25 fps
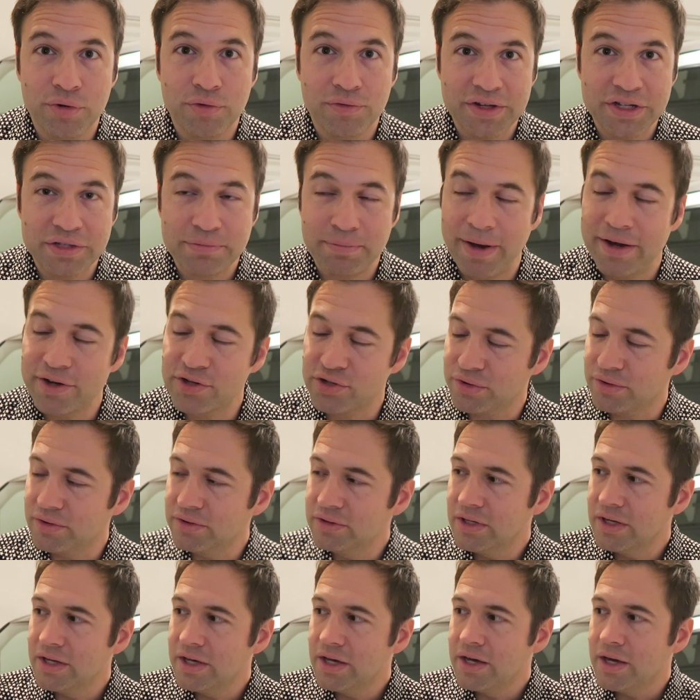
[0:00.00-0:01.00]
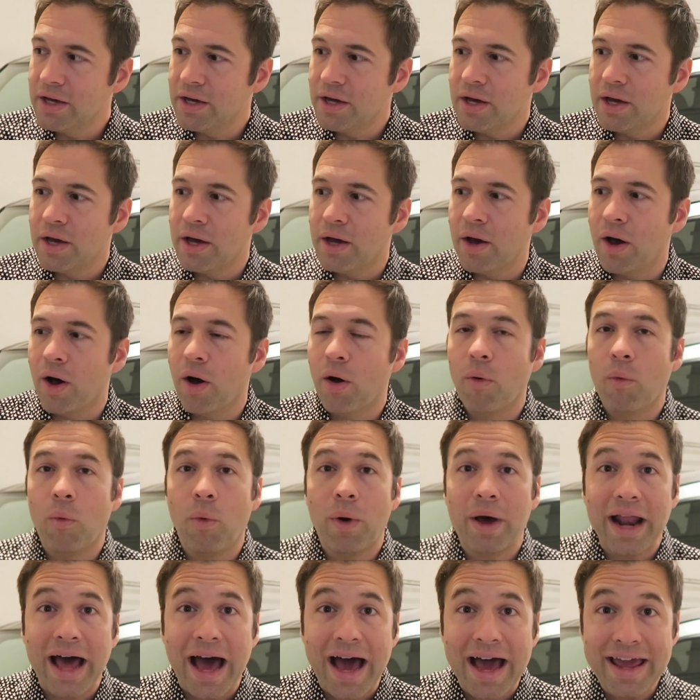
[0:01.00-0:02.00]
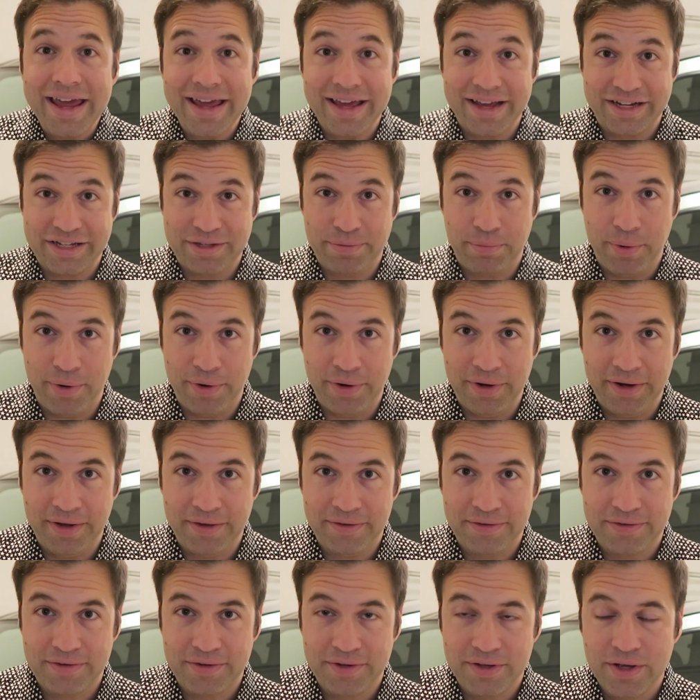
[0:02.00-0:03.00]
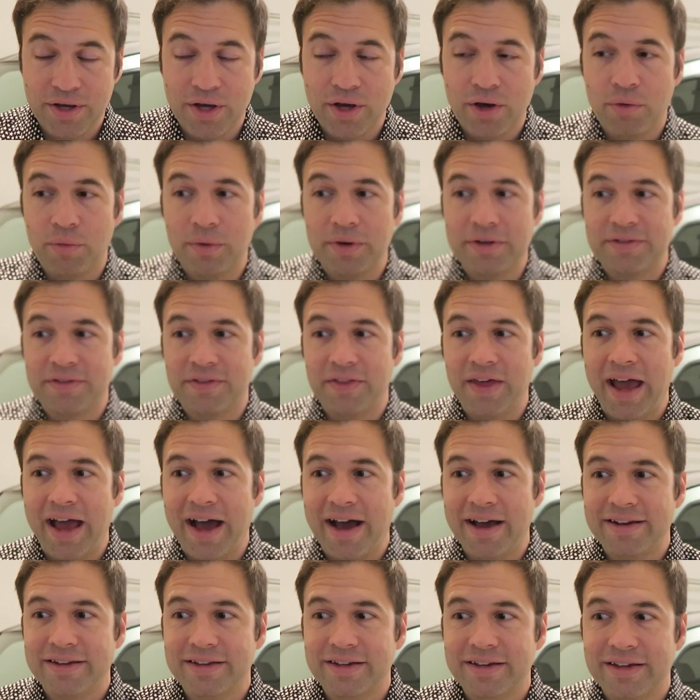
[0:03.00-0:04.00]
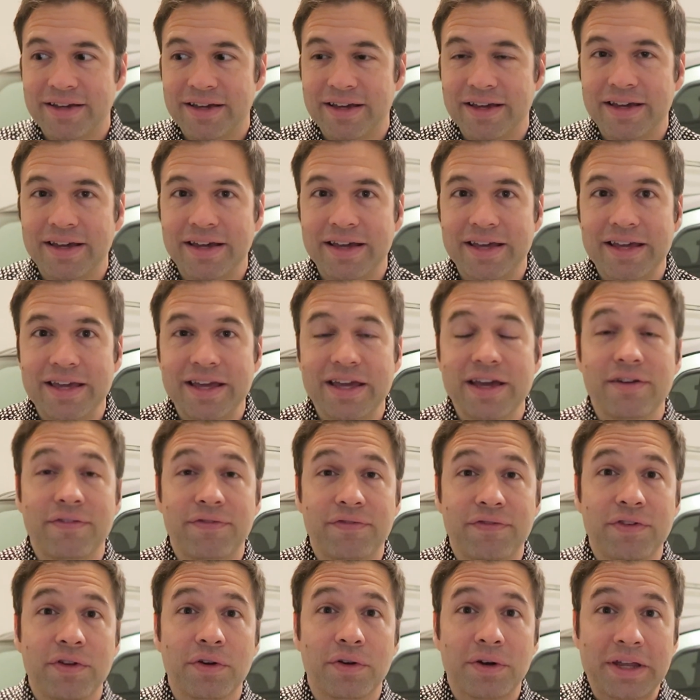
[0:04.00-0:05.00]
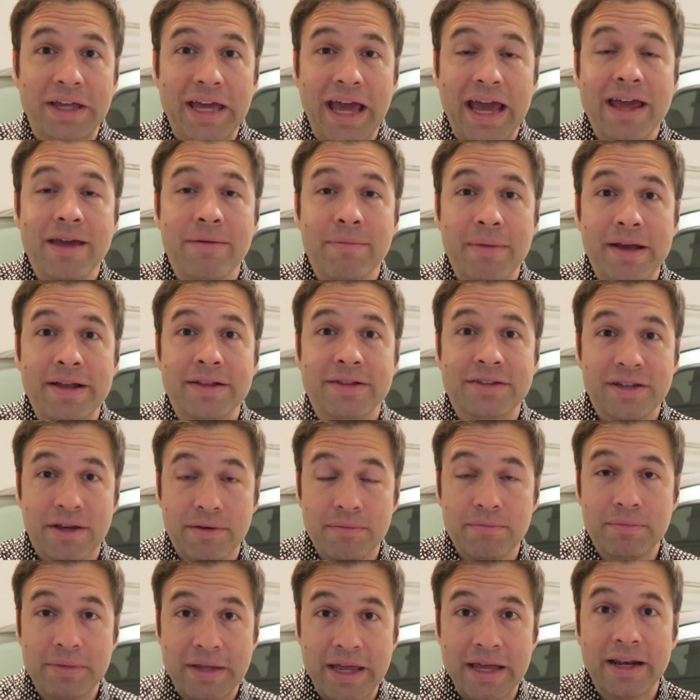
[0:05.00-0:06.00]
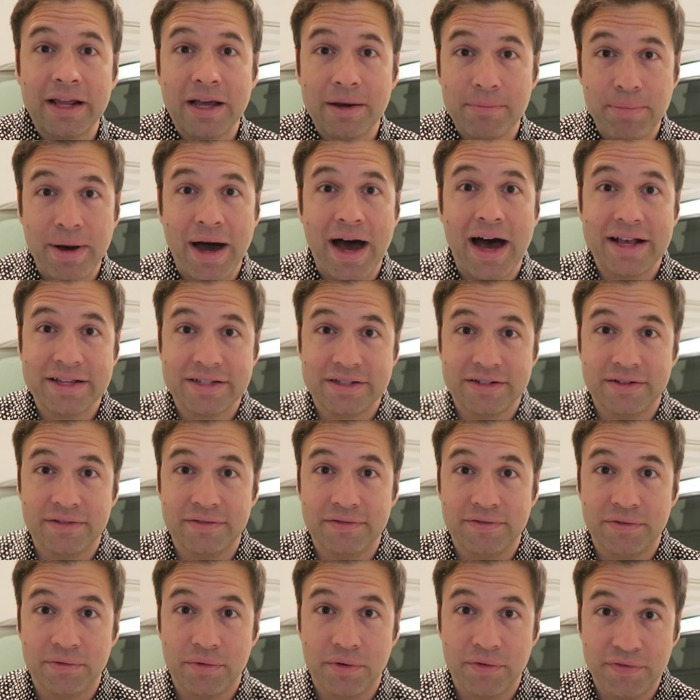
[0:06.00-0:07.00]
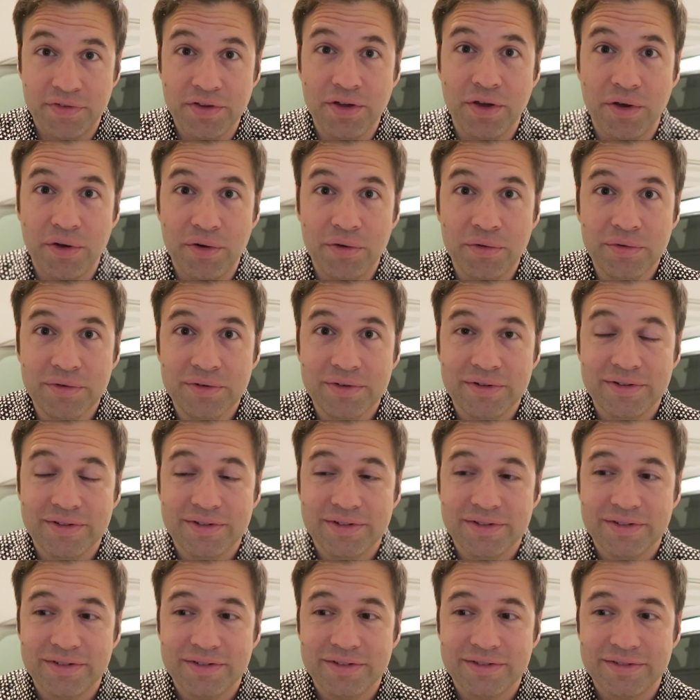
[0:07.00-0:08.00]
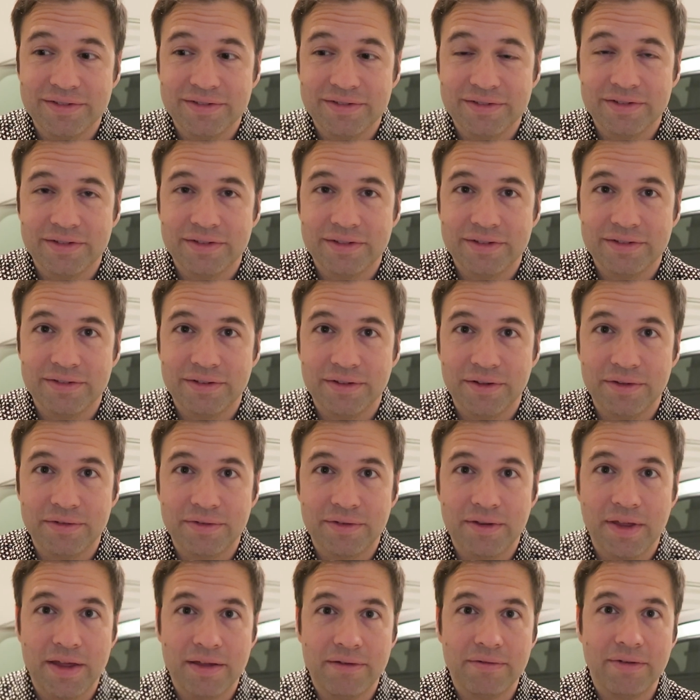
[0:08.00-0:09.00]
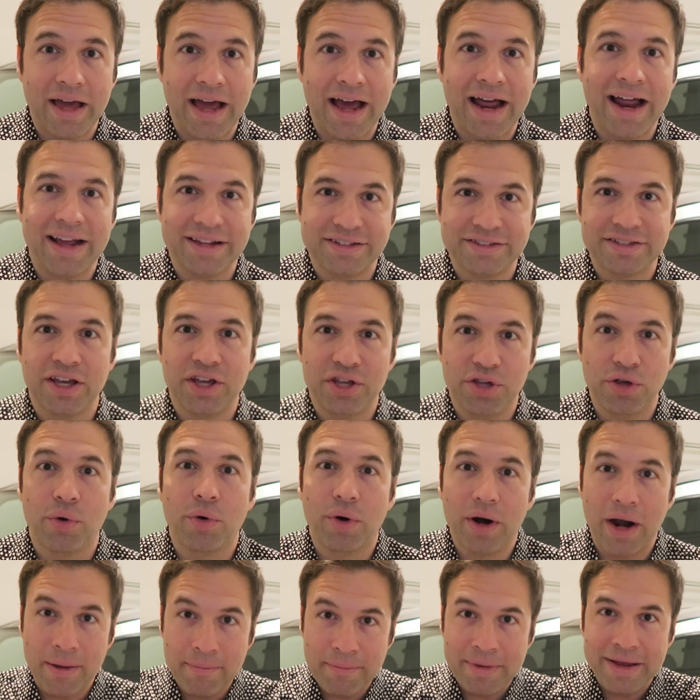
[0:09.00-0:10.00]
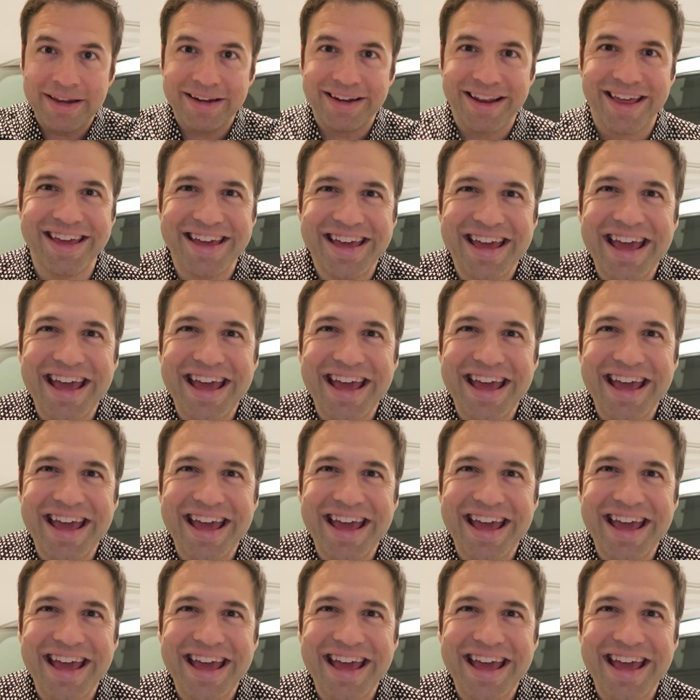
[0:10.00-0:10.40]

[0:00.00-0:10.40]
movie special, what I experienced was that if your game ends up getting a positive review, and I say your, I mean,